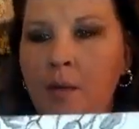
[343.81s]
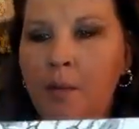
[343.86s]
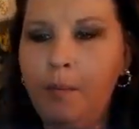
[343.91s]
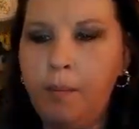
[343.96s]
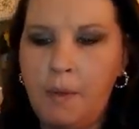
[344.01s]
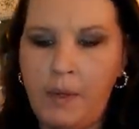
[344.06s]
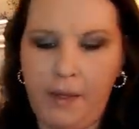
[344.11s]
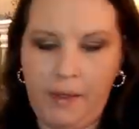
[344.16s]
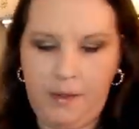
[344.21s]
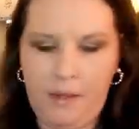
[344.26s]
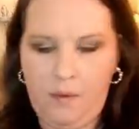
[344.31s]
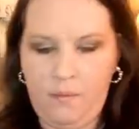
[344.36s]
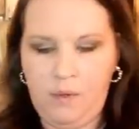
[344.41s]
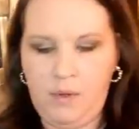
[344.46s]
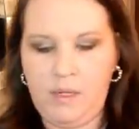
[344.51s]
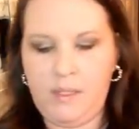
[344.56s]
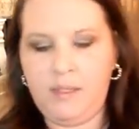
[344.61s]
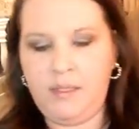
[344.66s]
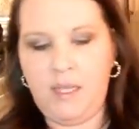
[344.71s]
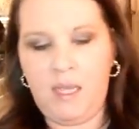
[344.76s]
But I
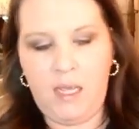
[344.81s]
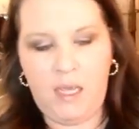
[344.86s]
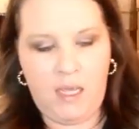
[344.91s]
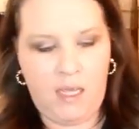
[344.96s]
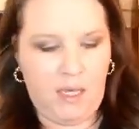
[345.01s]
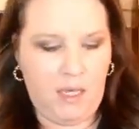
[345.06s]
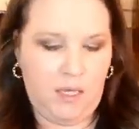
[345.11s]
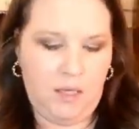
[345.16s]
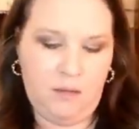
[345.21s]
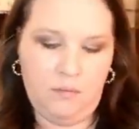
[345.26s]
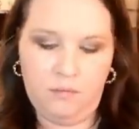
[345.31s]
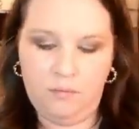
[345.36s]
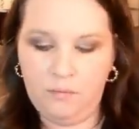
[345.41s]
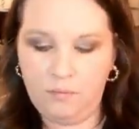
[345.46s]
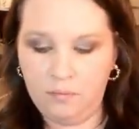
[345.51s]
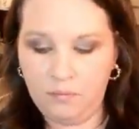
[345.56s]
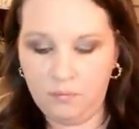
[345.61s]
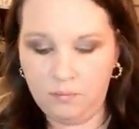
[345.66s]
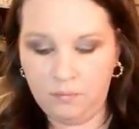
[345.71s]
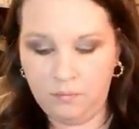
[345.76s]
wanna say
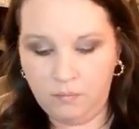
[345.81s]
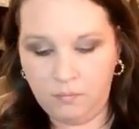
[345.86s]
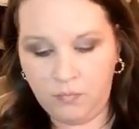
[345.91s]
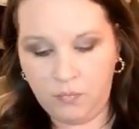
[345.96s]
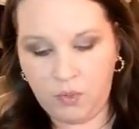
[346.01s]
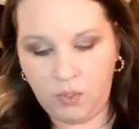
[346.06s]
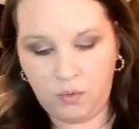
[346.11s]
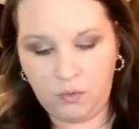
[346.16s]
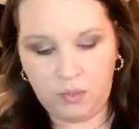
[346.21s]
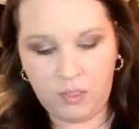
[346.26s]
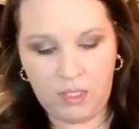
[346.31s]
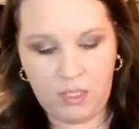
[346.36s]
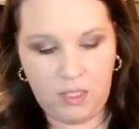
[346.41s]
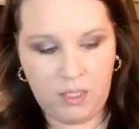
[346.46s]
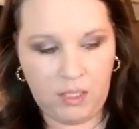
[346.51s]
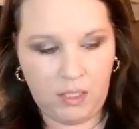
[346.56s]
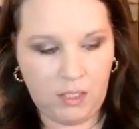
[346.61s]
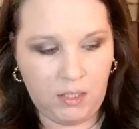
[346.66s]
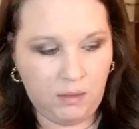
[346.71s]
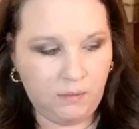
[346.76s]

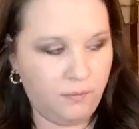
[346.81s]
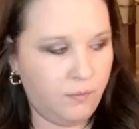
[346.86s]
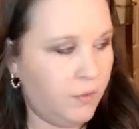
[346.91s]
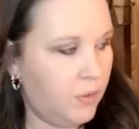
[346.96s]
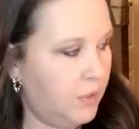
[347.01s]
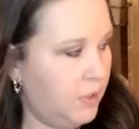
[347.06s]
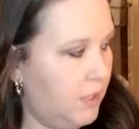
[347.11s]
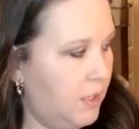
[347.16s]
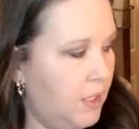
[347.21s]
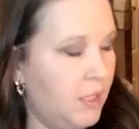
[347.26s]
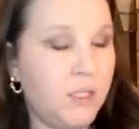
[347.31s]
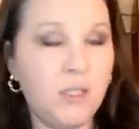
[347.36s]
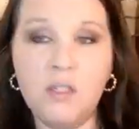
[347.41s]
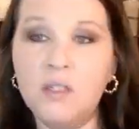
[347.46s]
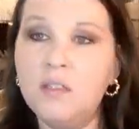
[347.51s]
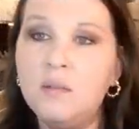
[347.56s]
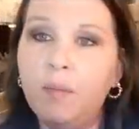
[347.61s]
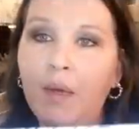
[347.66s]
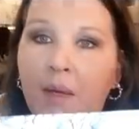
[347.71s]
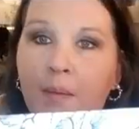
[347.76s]
13, 14
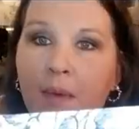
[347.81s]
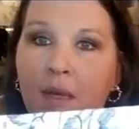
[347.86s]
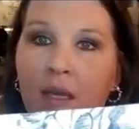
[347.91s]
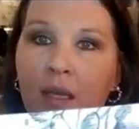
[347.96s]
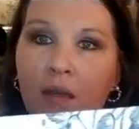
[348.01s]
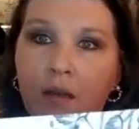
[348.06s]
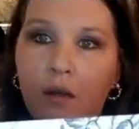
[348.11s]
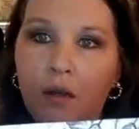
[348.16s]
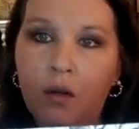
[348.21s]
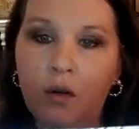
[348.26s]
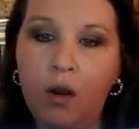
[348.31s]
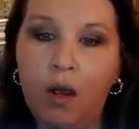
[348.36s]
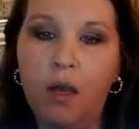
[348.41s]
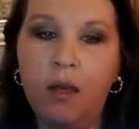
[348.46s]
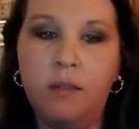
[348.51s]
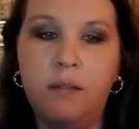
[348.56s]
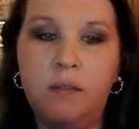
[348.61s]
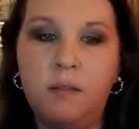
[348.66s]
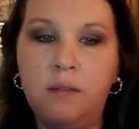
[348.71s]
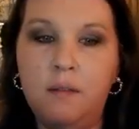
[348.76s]
inches maybe
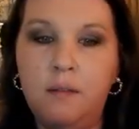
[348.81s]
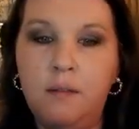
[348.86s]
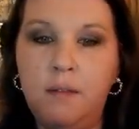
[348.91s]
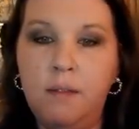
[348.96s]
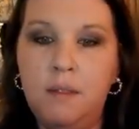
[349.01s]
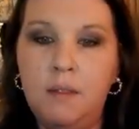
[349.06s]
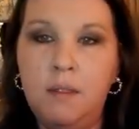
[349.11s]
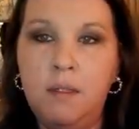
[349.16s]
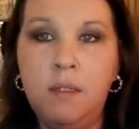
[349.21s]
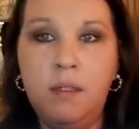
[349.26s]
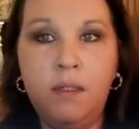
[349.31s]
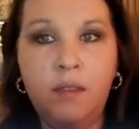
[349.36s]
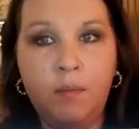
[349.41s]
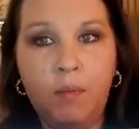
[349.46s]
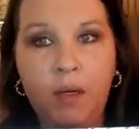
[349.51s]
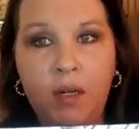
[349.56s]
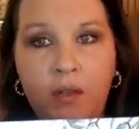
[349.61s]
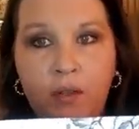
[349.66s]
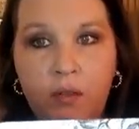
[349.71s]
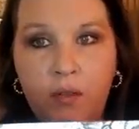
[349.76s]
across,
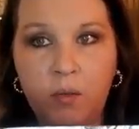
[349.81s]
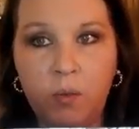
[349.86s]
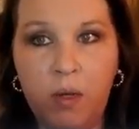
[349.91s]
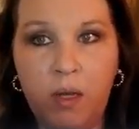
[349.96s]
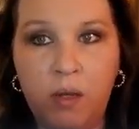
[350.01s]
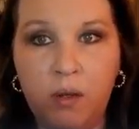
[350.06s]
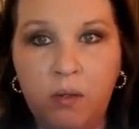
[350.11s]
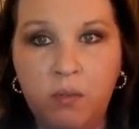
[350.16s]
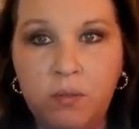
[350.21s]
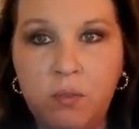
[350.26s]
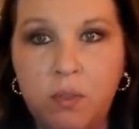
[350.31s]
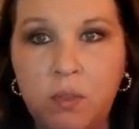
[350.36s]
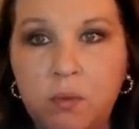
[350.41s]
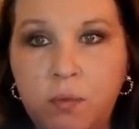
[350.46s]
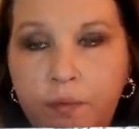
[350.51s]
bigger than 12, so